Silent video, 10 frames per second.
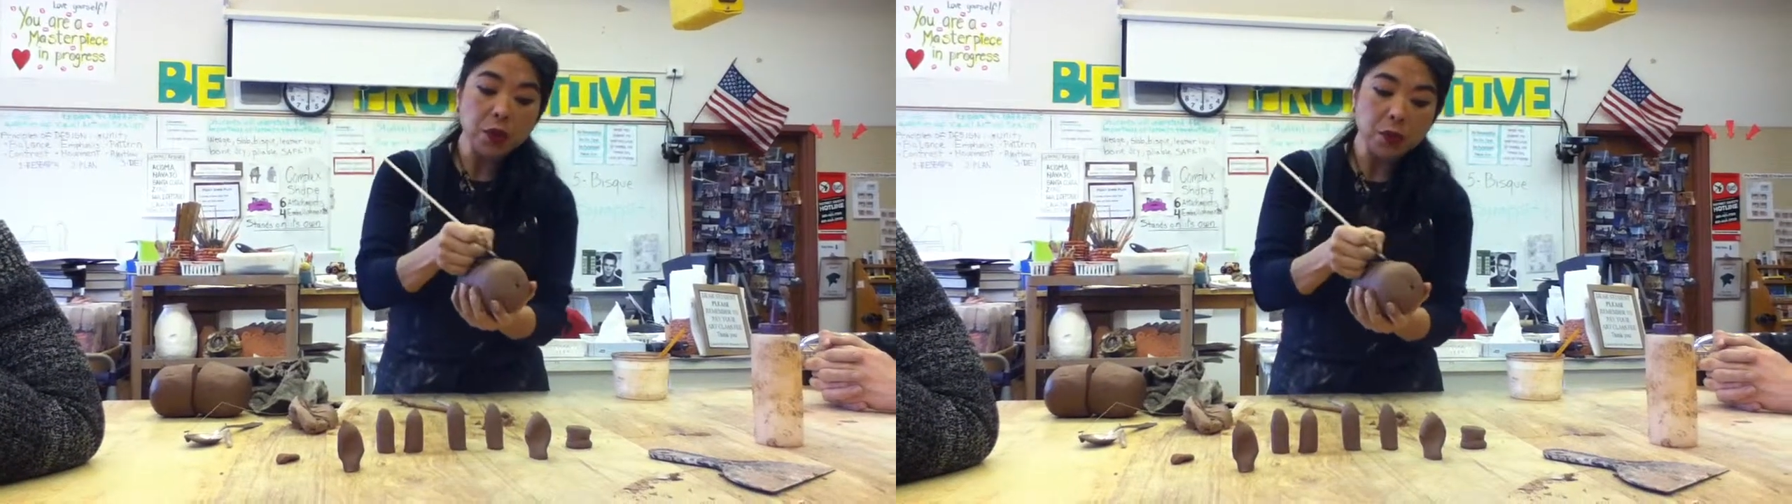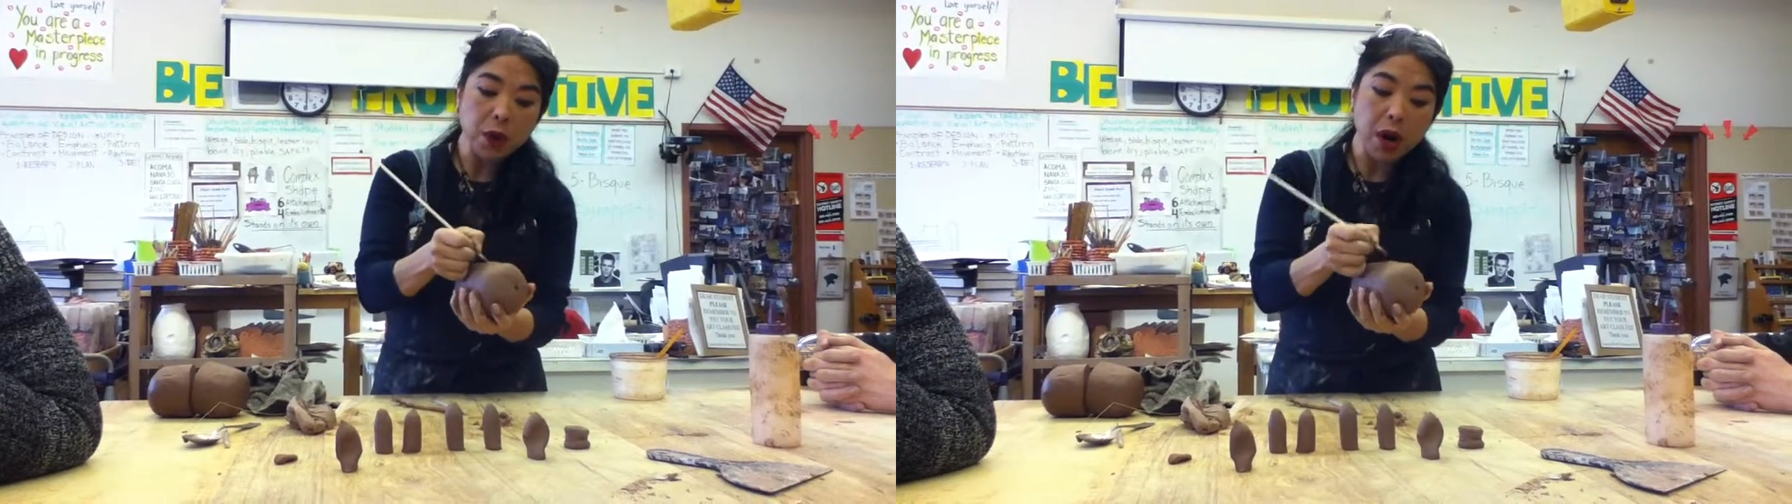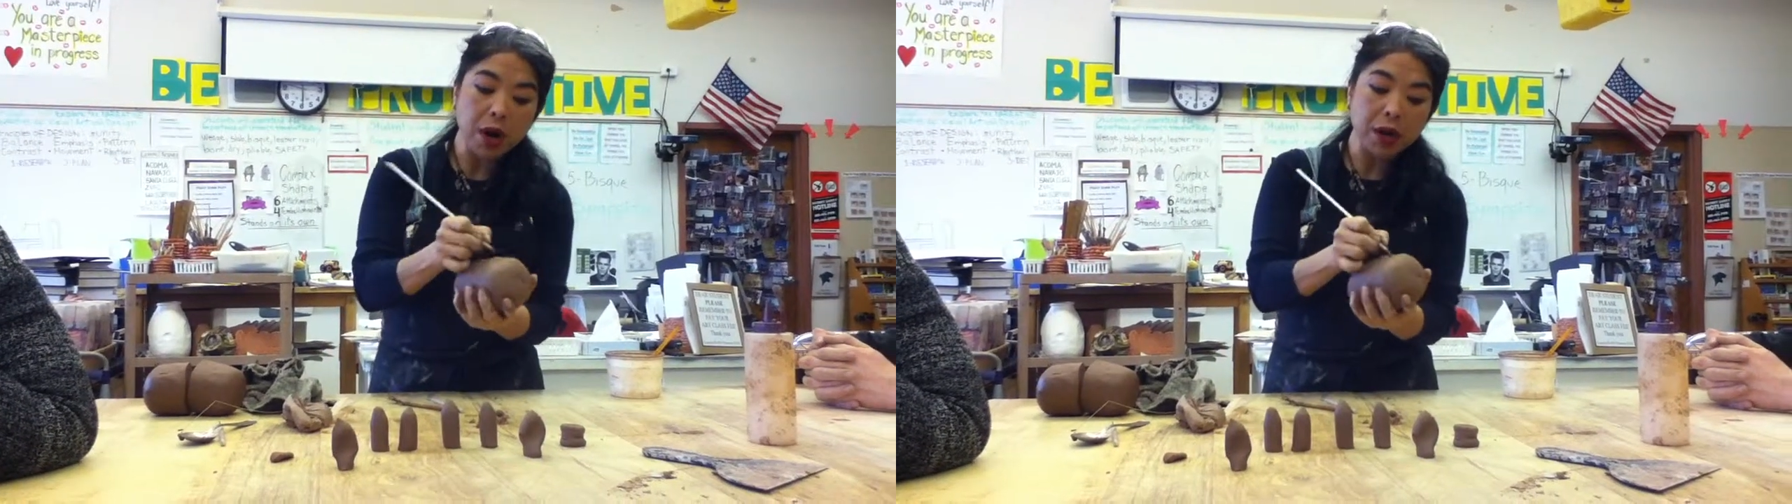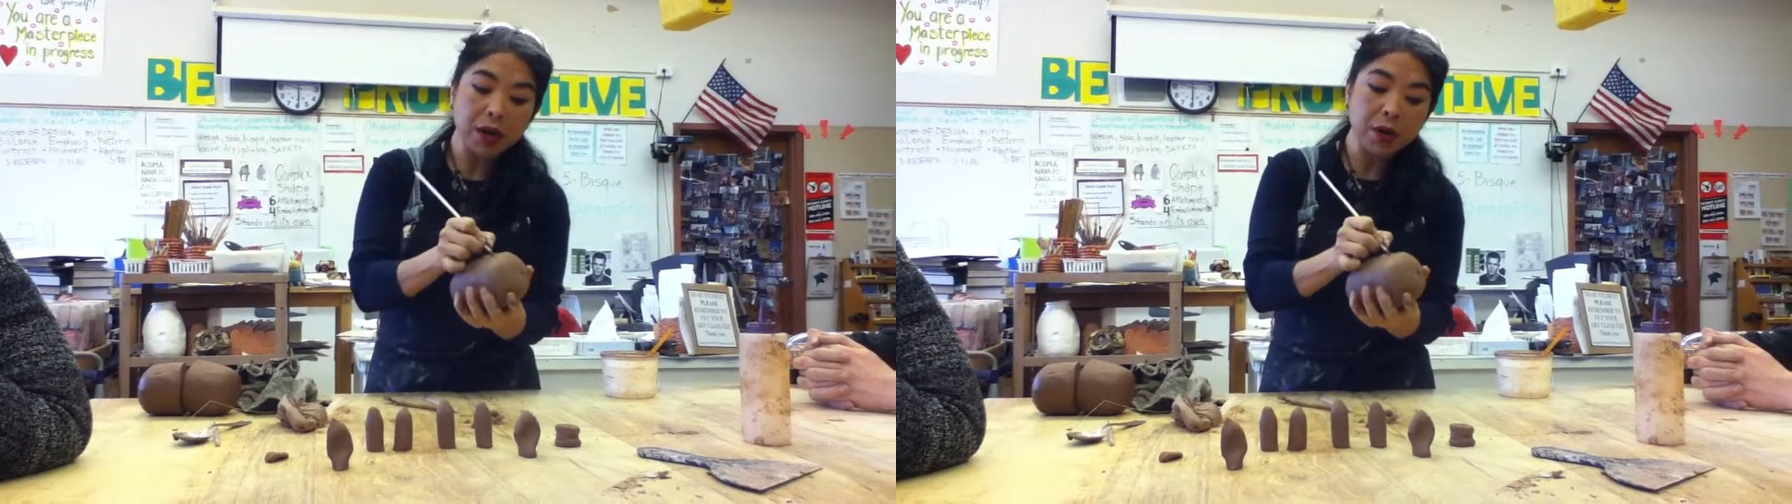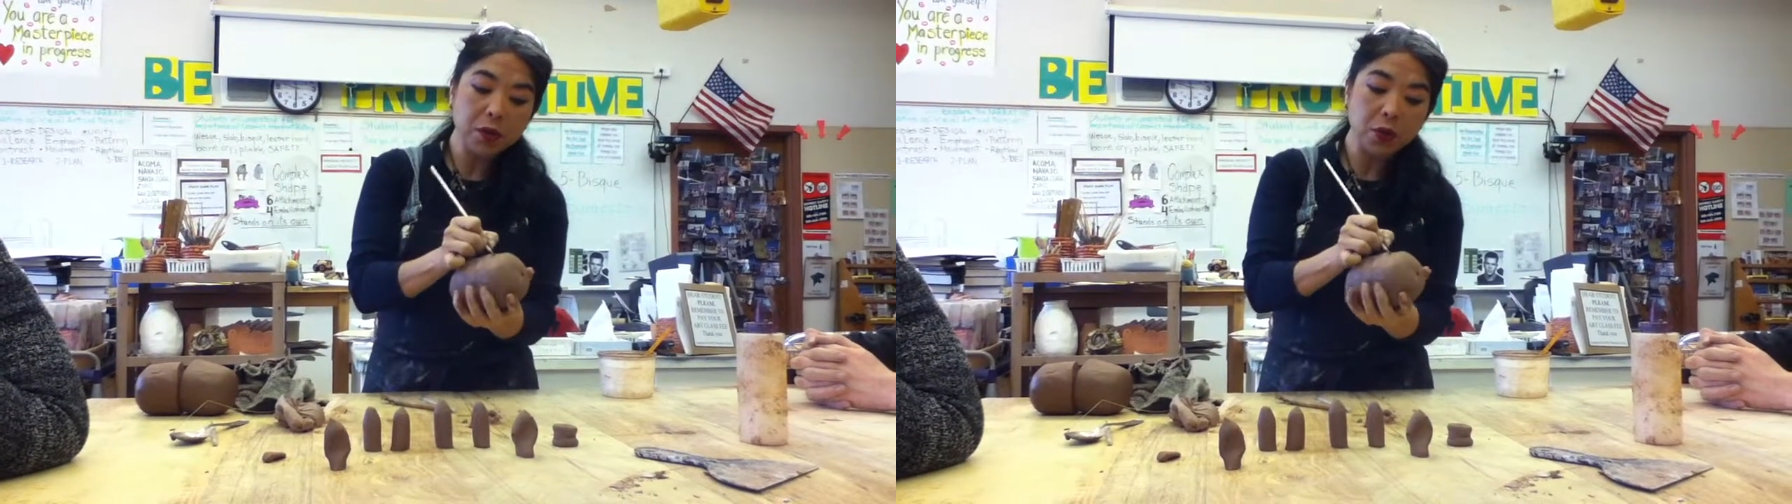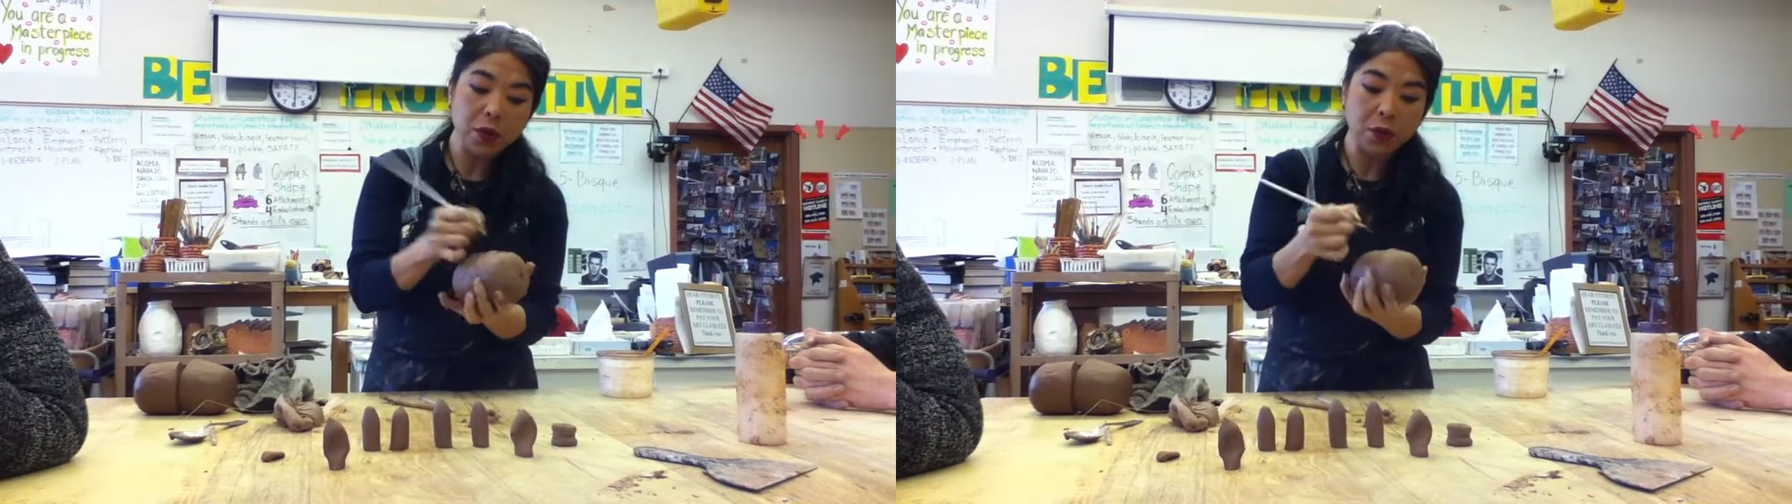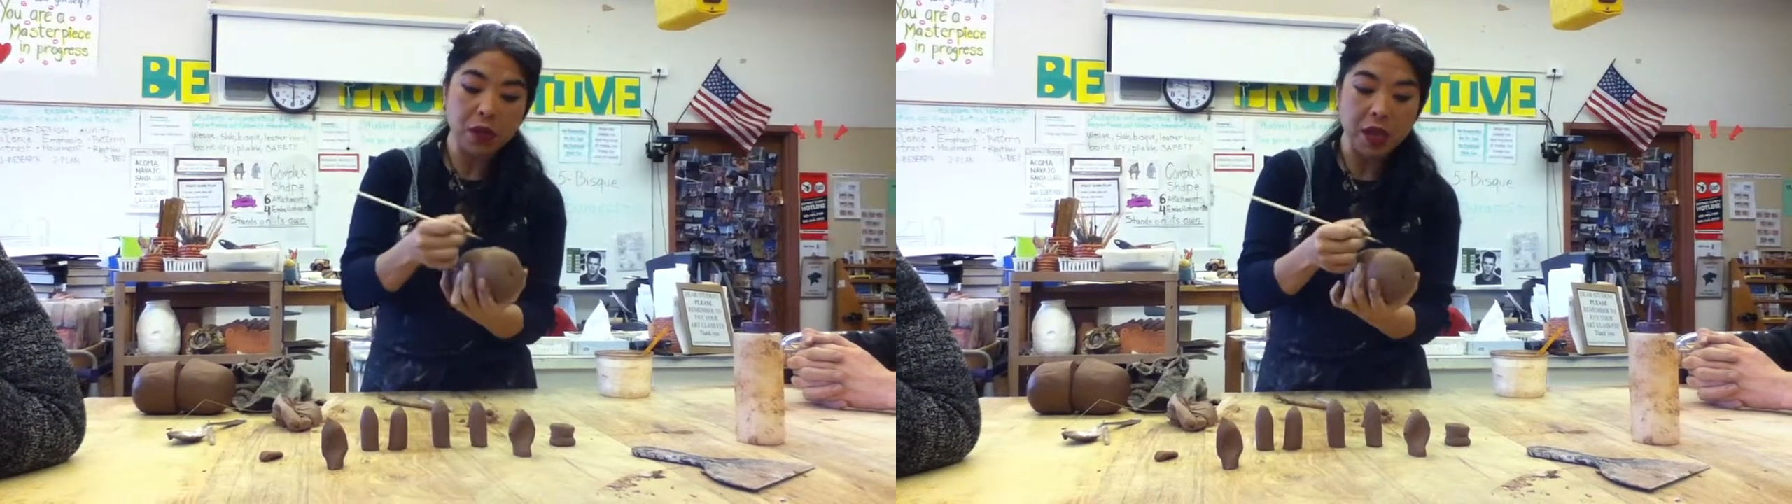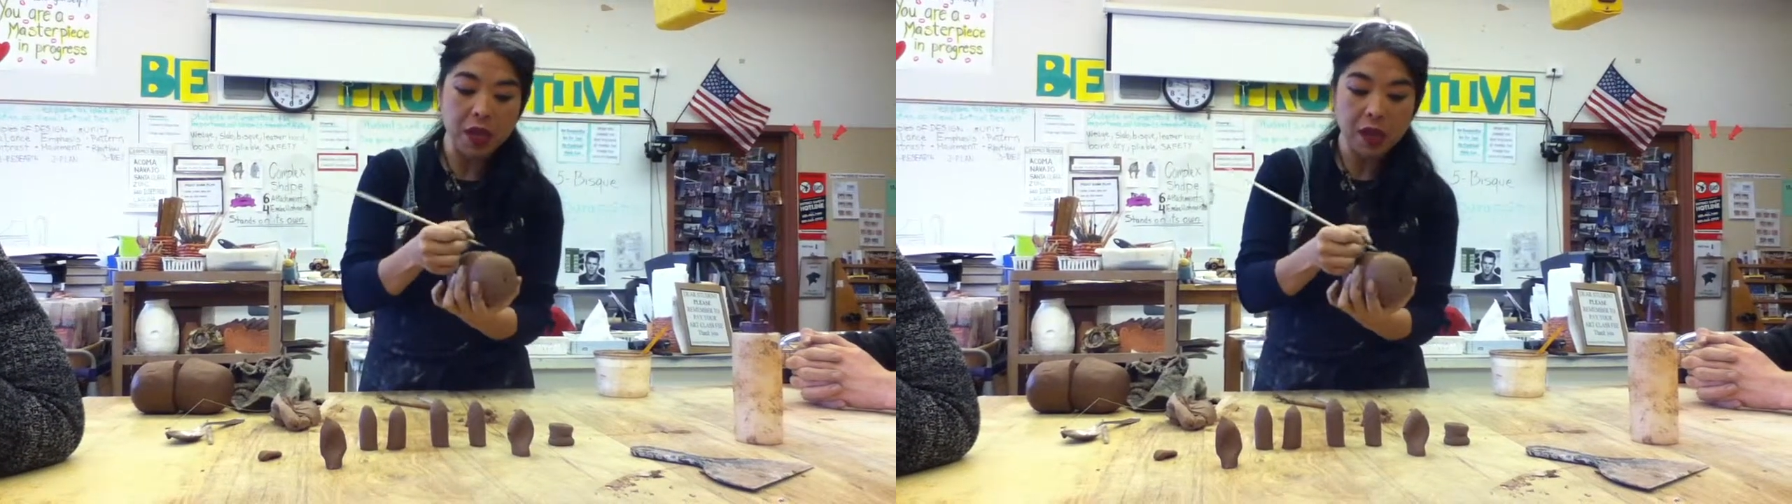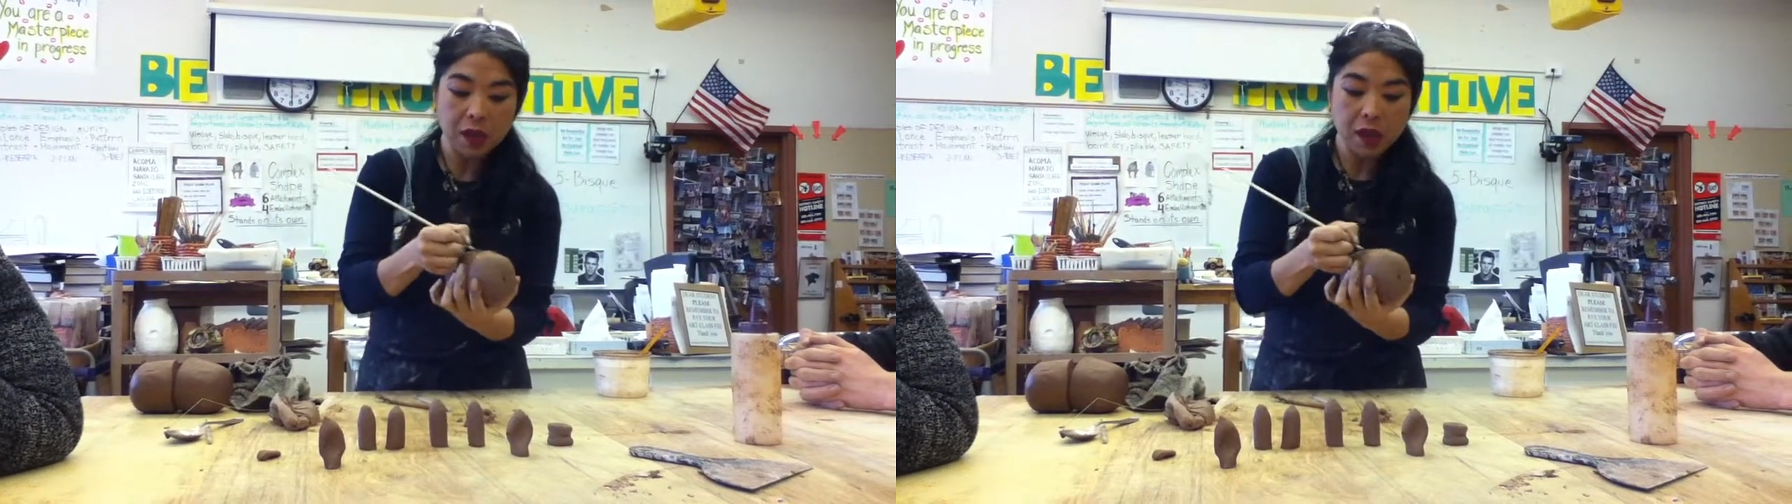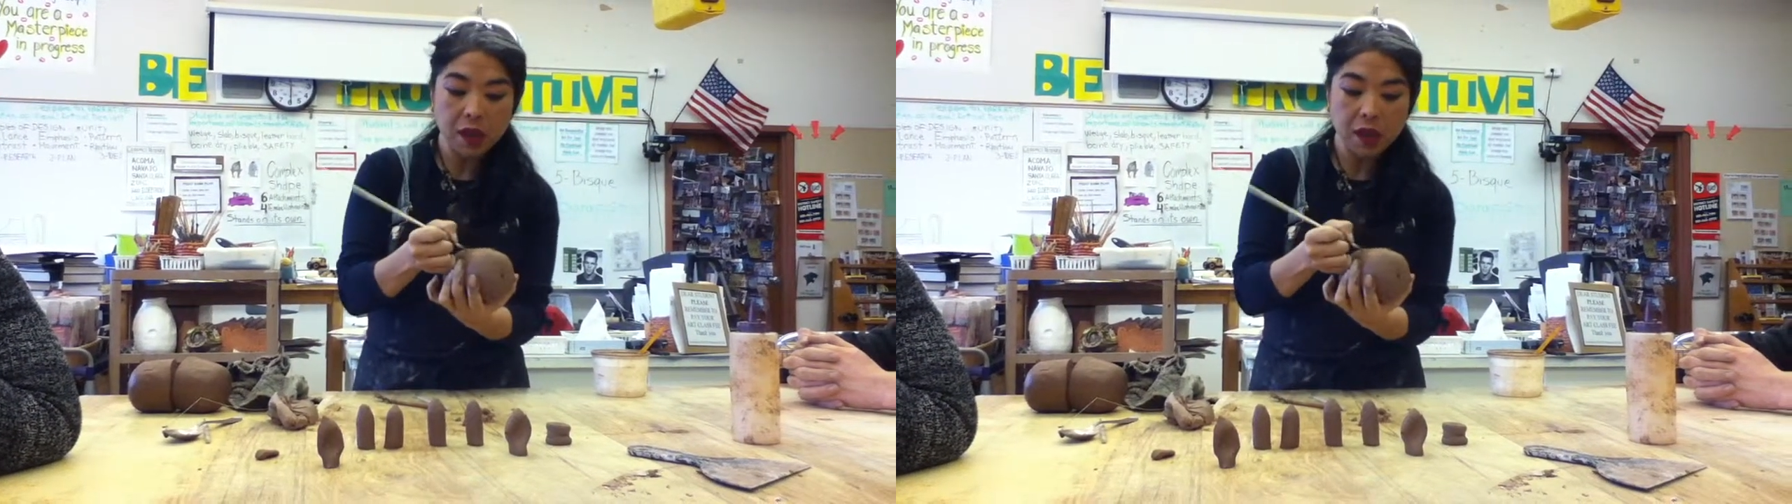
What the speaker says: to mark where we